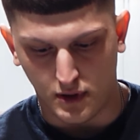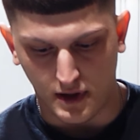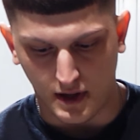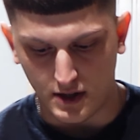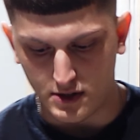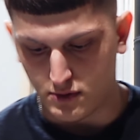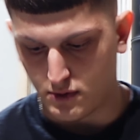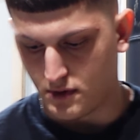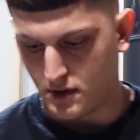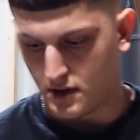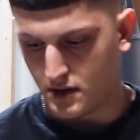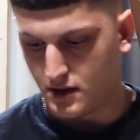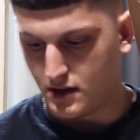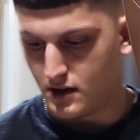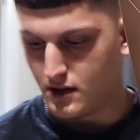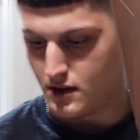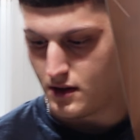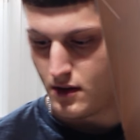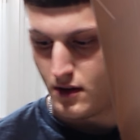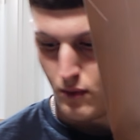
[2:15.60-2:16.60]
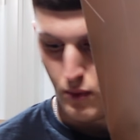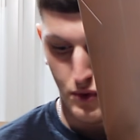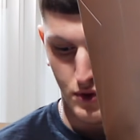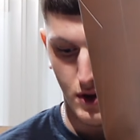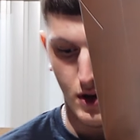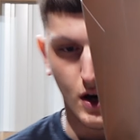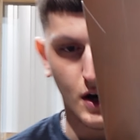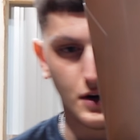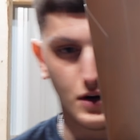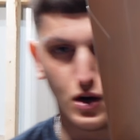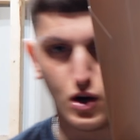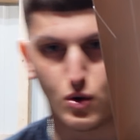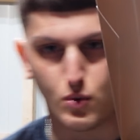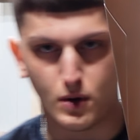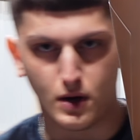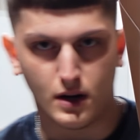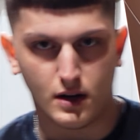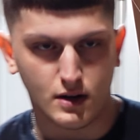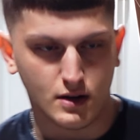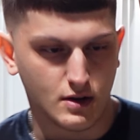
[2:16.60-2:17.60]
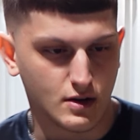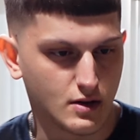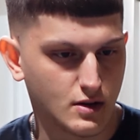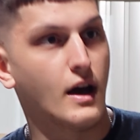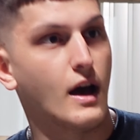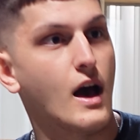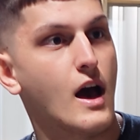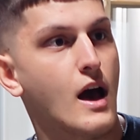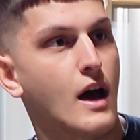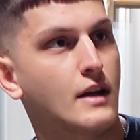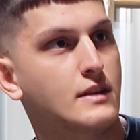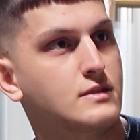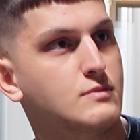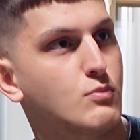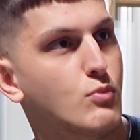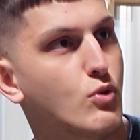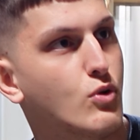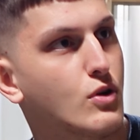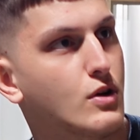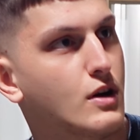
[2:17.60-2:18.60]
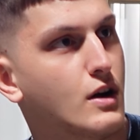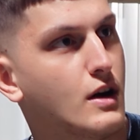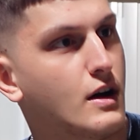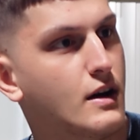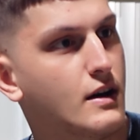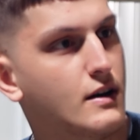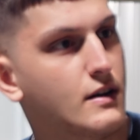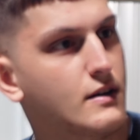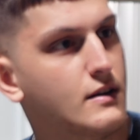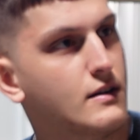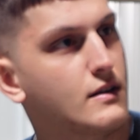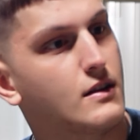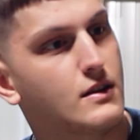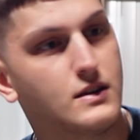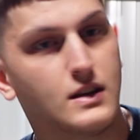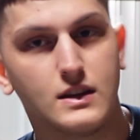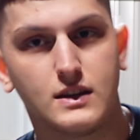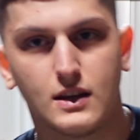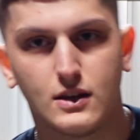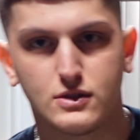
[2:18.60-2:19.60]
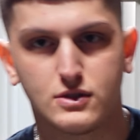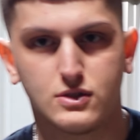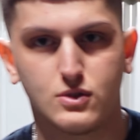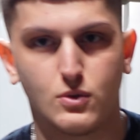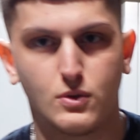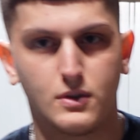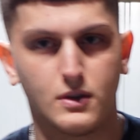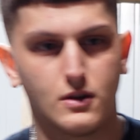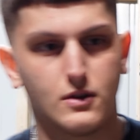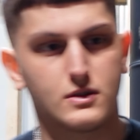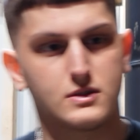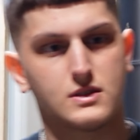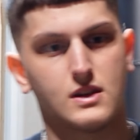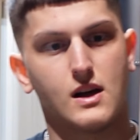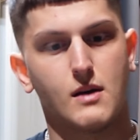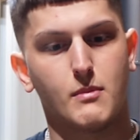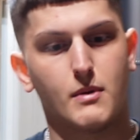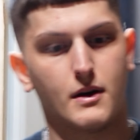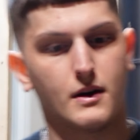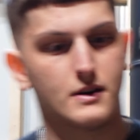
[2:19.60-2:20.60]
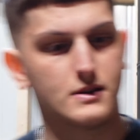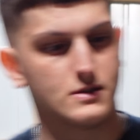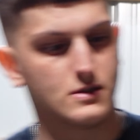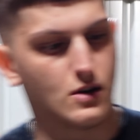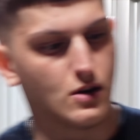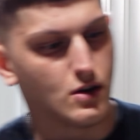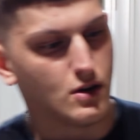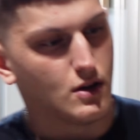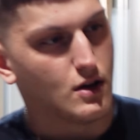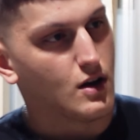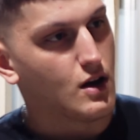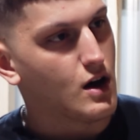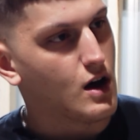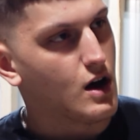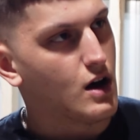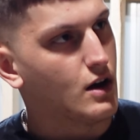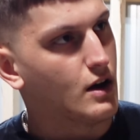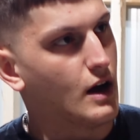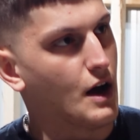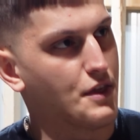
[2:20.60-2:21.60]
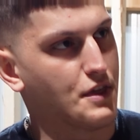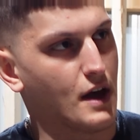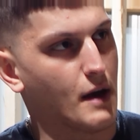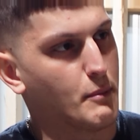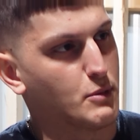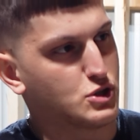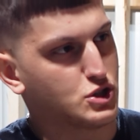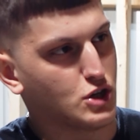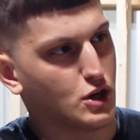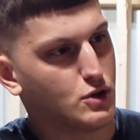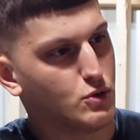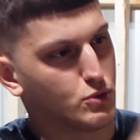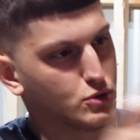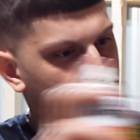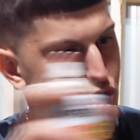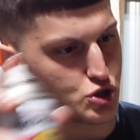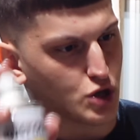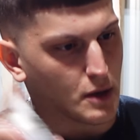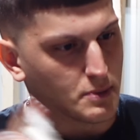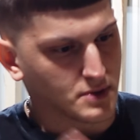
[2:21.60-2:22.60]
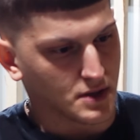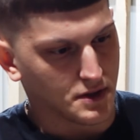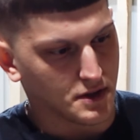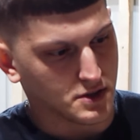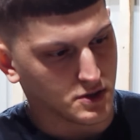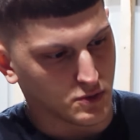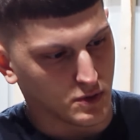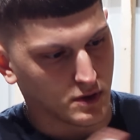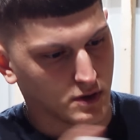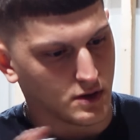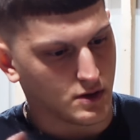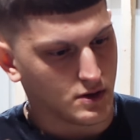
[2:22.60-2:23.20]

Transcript: of layers with the, with the hunter green has more uh, details to it and it looks a lot better. So I think I'm gonna start doing stripes on this one.